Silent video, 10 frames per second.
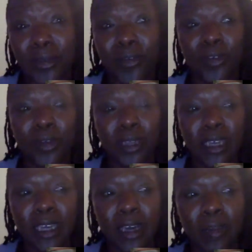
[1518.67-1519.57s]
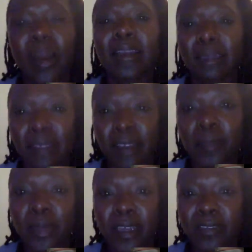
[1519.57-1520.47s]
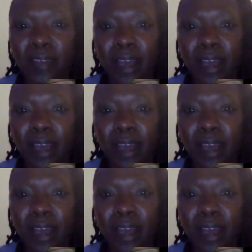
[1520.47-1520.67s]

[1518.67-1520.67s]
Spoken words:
fully practice their beliefs